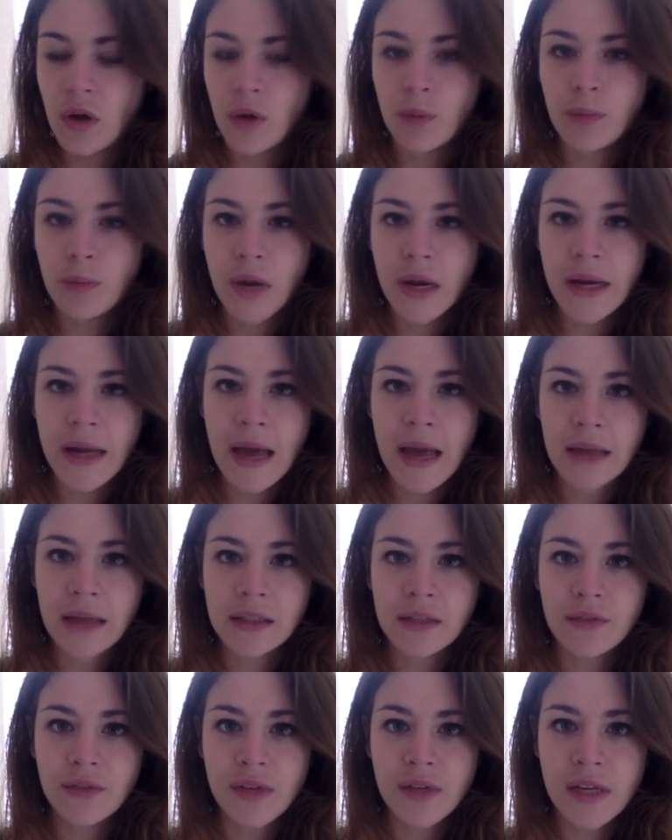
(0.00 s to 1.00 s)
brain
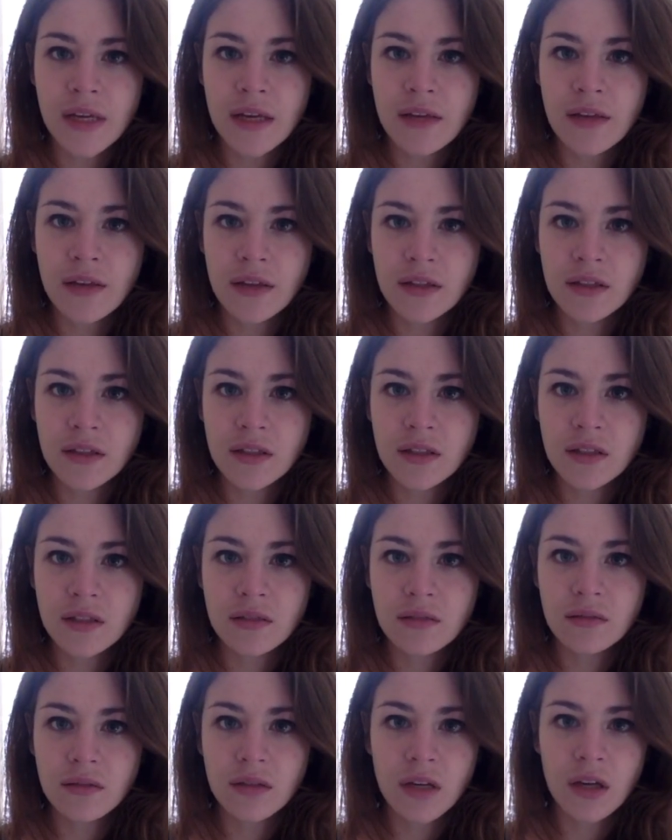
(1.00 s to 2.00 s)
activity that's
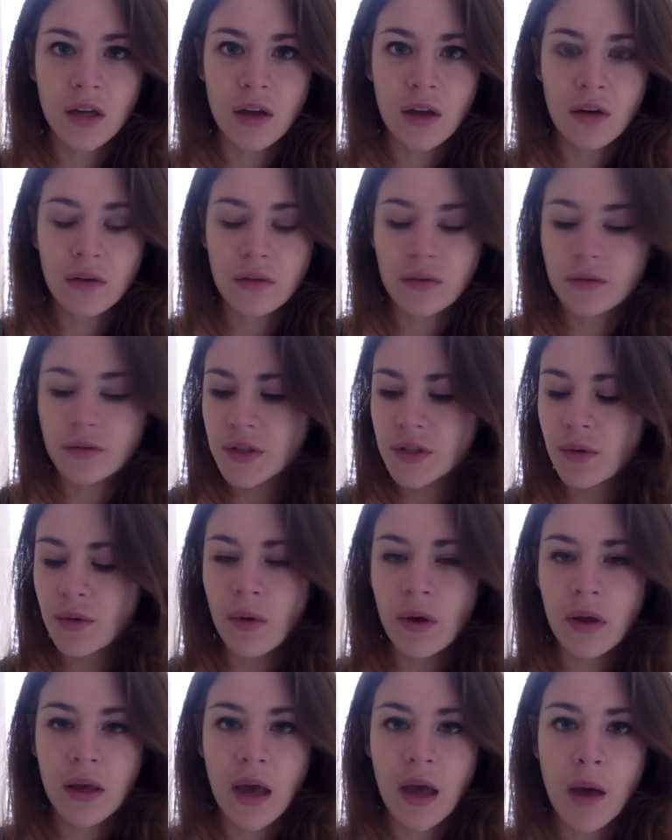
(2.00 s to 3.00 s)

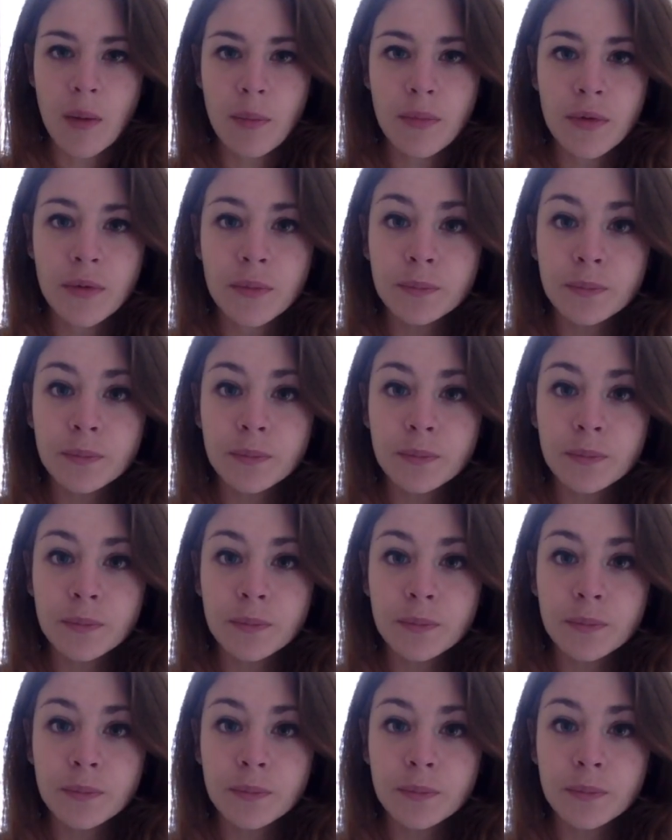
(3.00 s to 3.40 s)
screwing up.